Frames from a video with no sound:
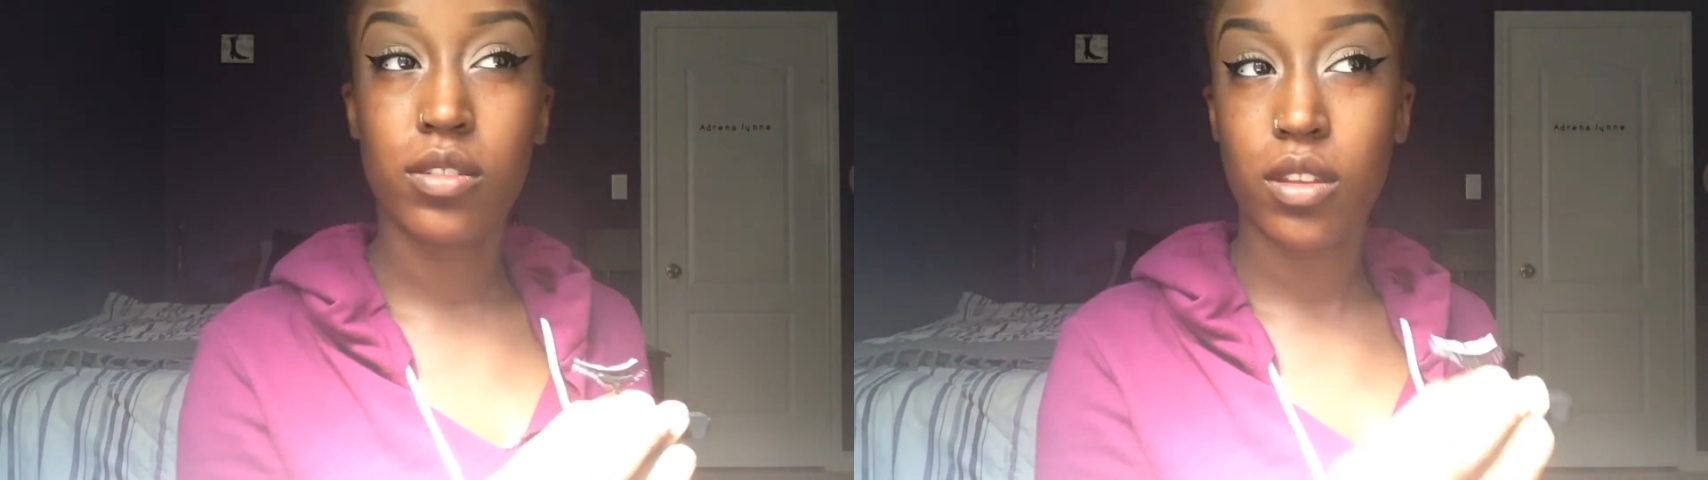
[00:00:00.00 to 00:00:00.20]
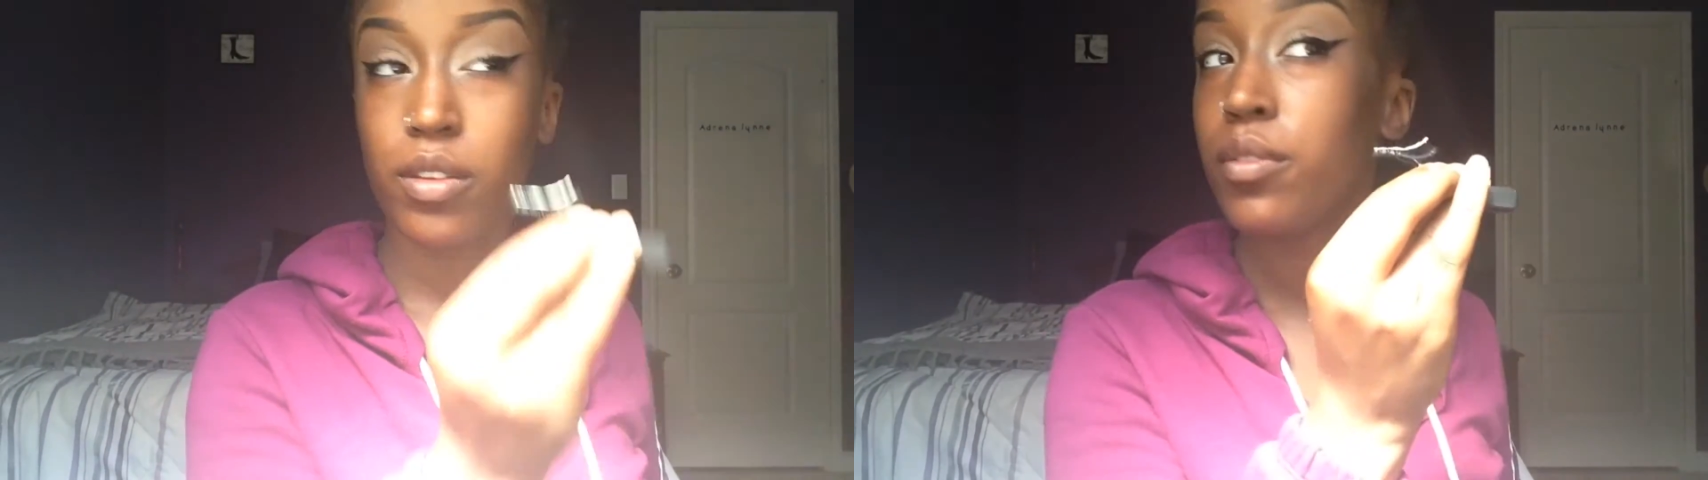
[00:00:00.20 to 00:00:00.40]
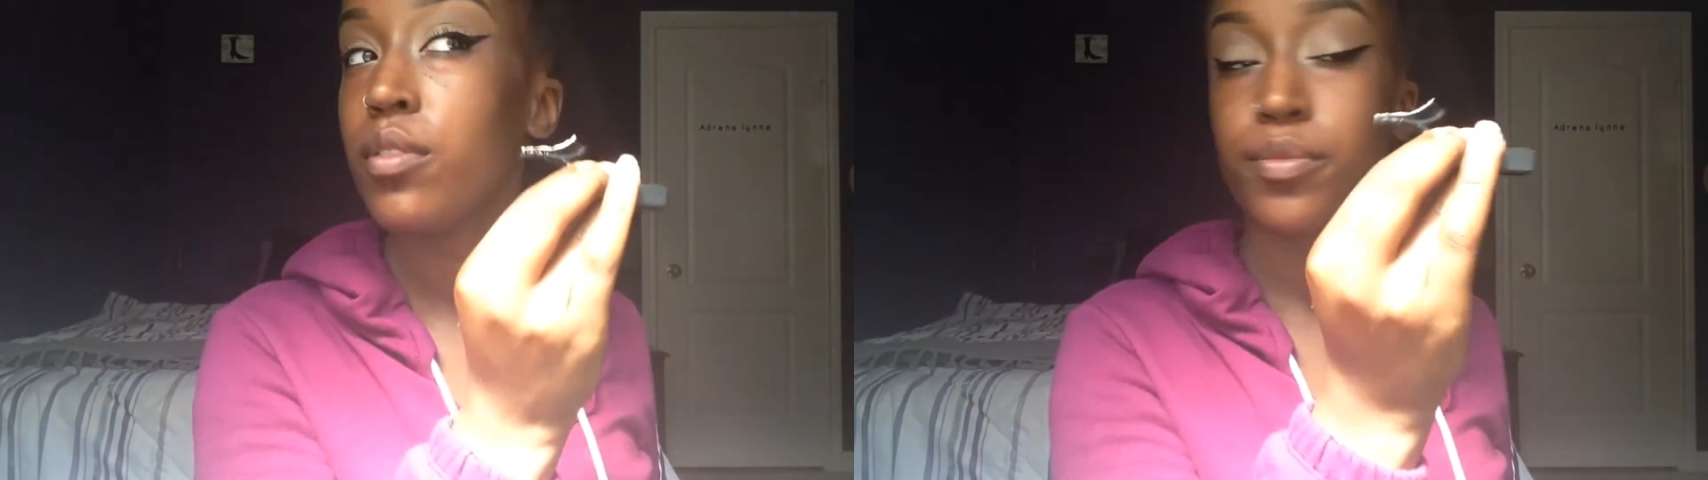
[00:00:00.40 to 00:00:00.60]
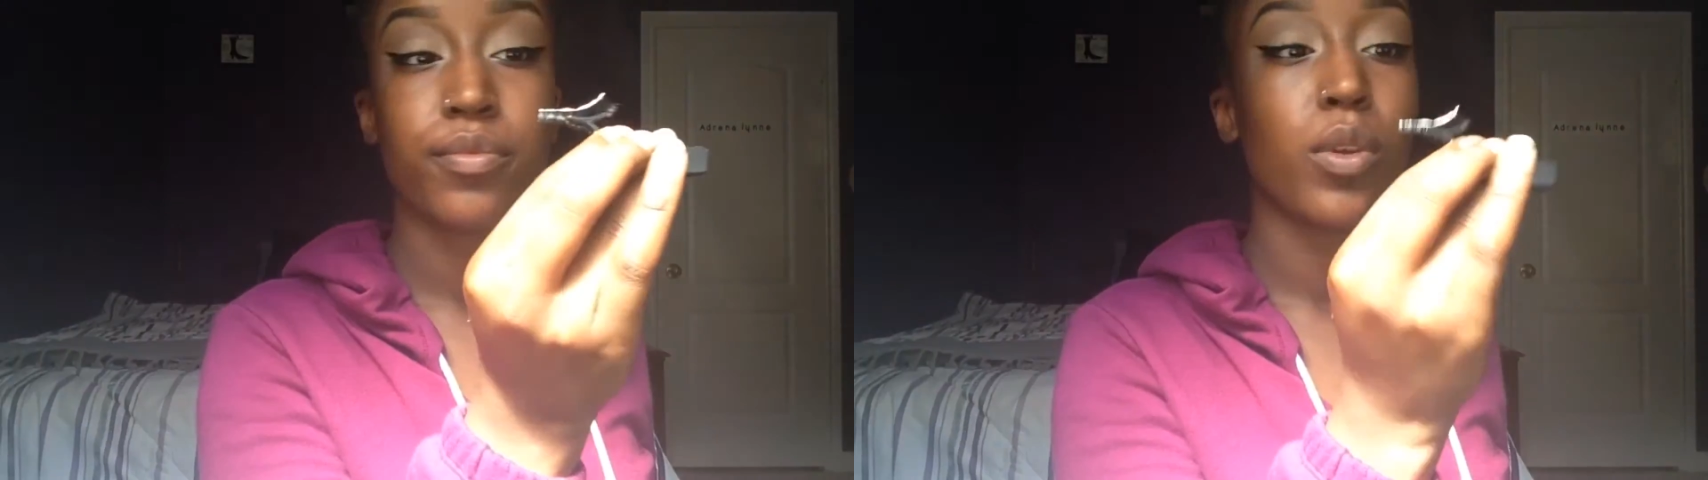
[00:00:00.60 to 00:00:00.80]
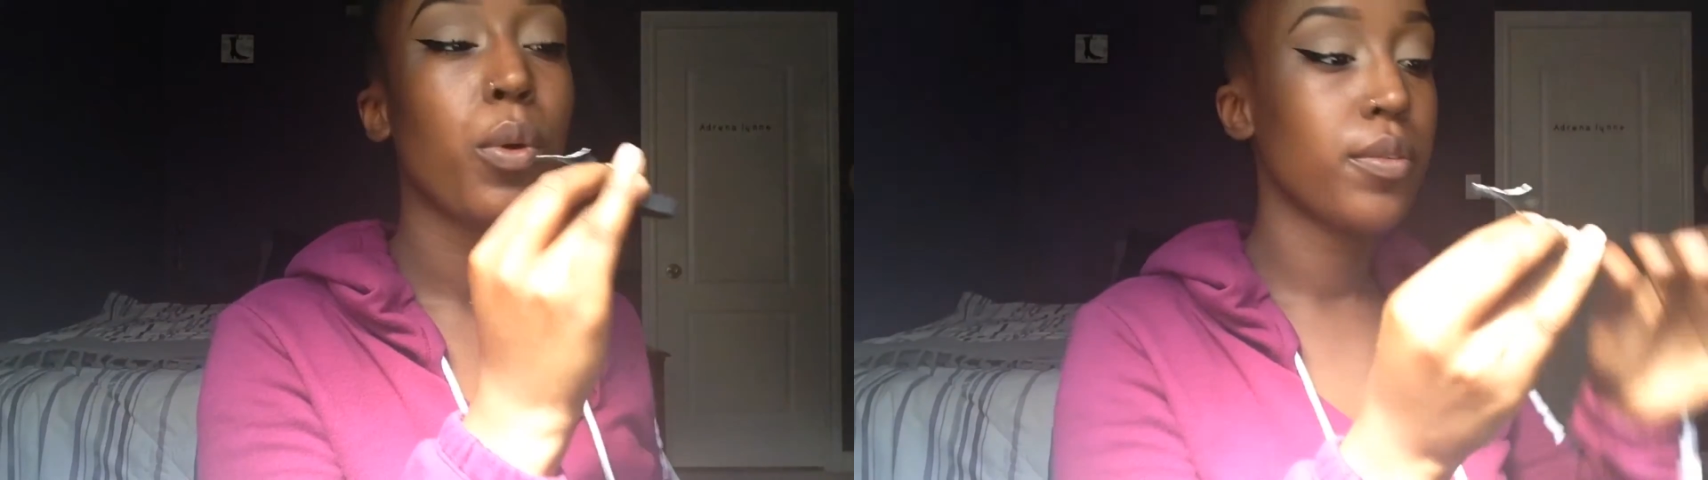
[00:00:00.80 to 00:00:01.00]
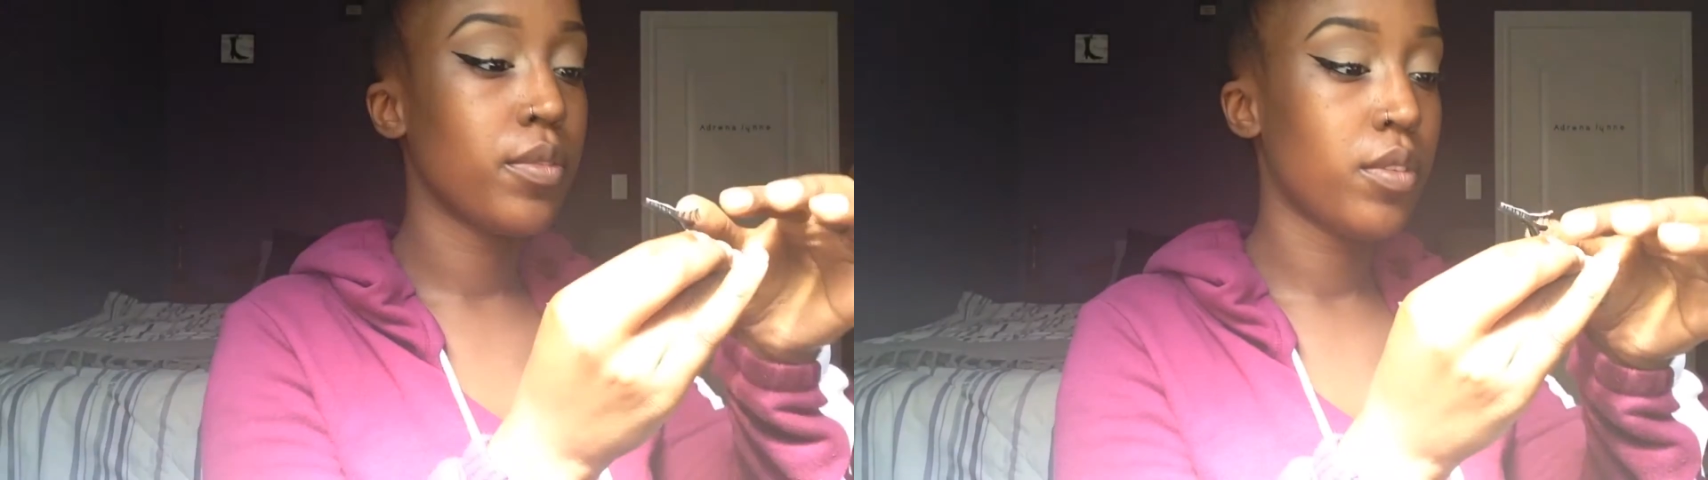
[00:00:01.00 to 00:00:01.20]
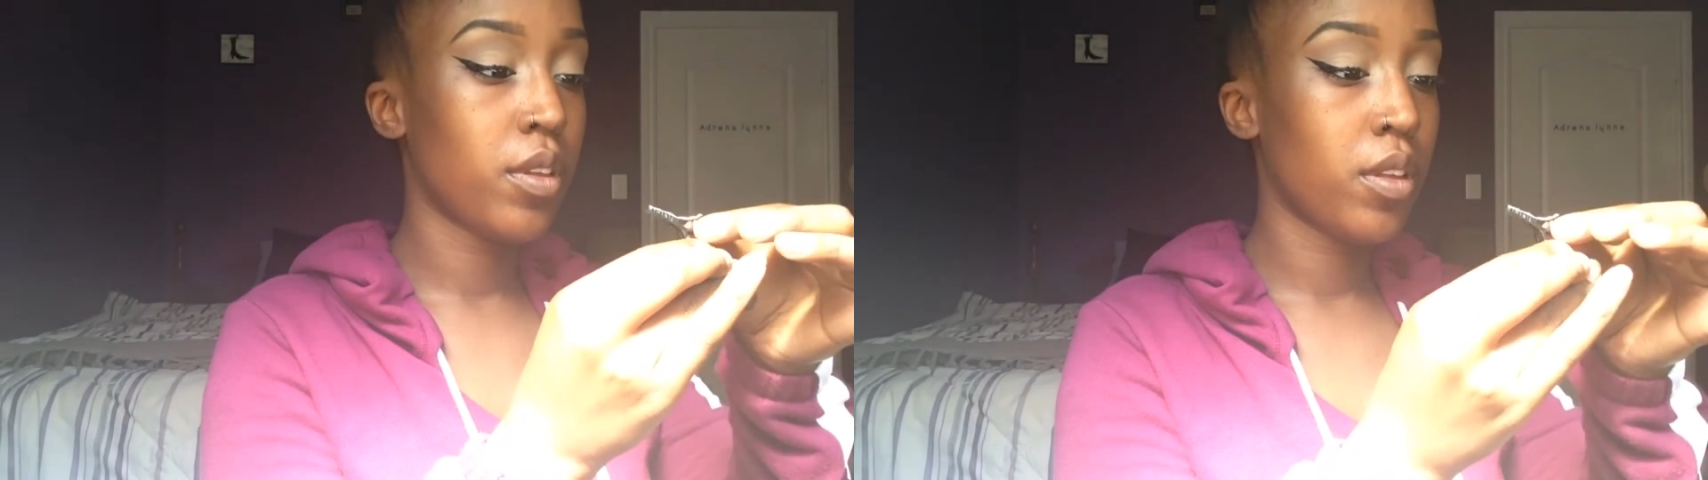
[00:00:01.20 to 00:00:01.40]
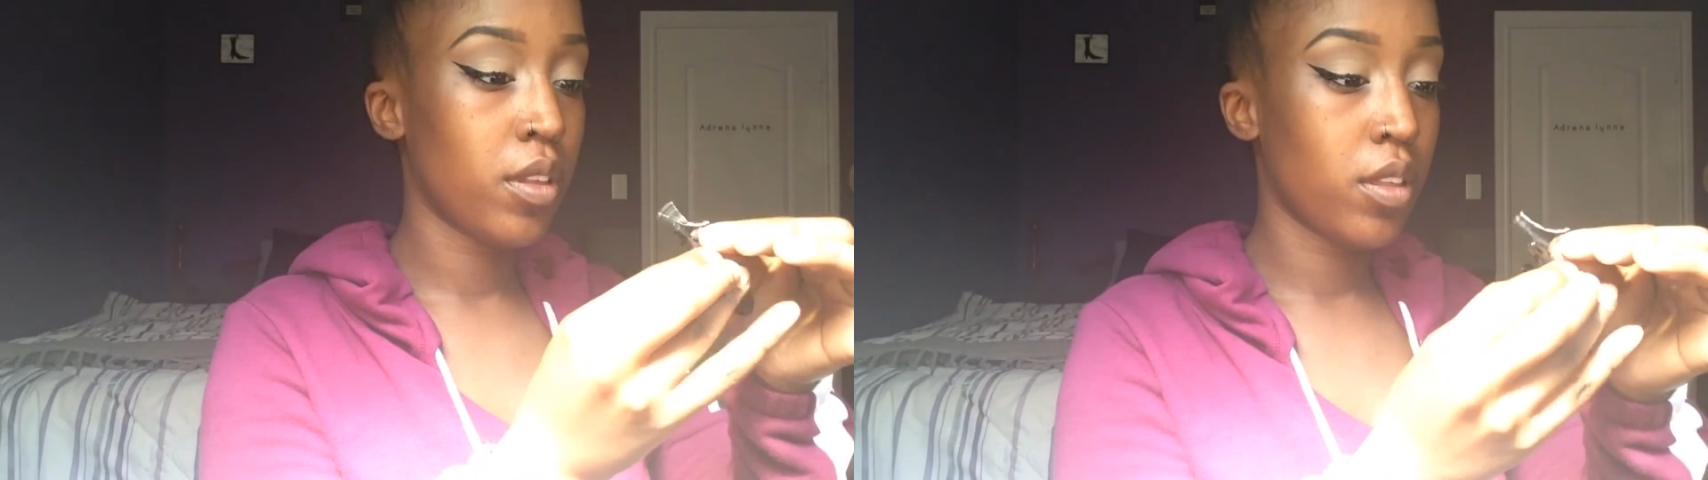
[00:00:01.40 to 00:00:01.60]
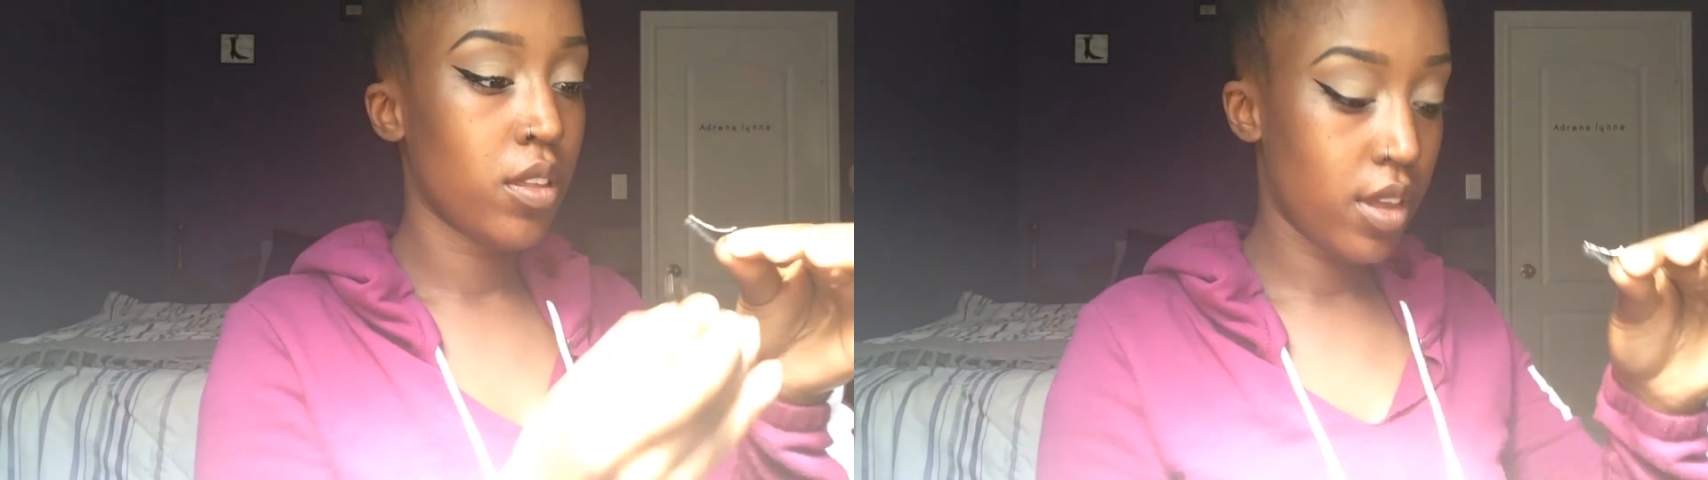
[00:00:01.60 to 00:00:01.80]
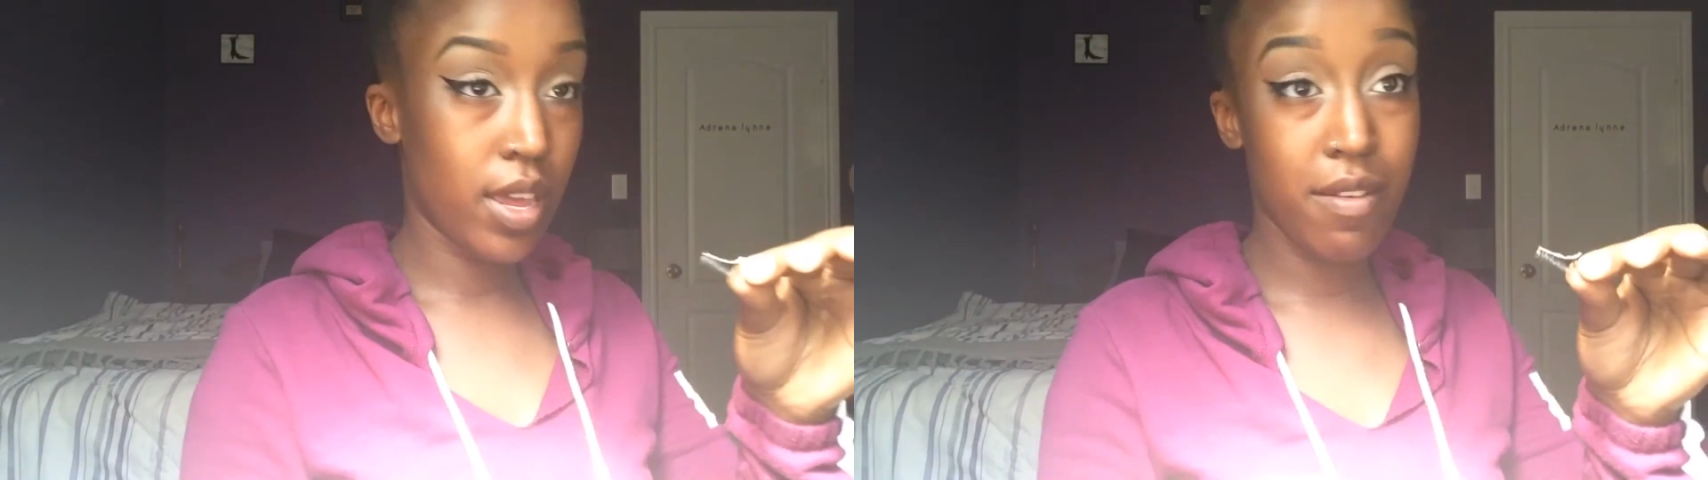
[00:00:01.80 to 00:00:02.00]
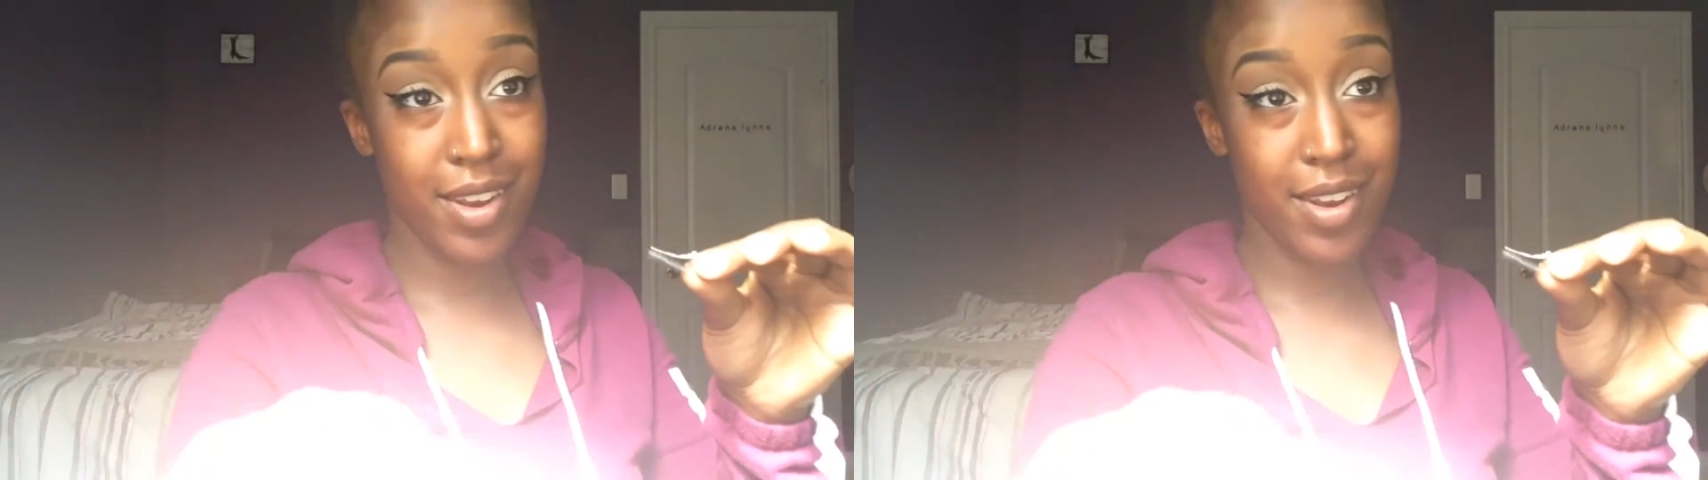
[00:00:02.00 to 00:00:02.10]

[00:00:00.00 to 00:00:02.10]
Now with lashes, you should let the glue dry